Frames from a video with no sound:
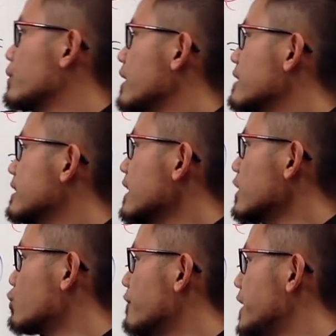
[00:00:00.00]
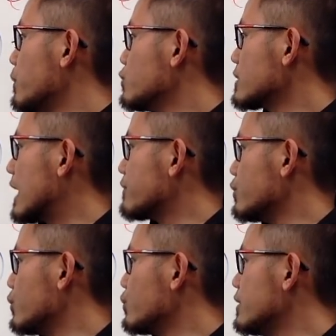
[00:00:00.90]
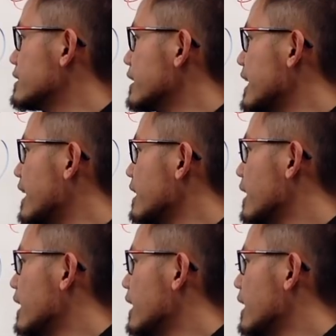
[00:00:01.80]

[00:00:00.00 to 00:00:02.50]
to get the second derivative, we just have to do this again.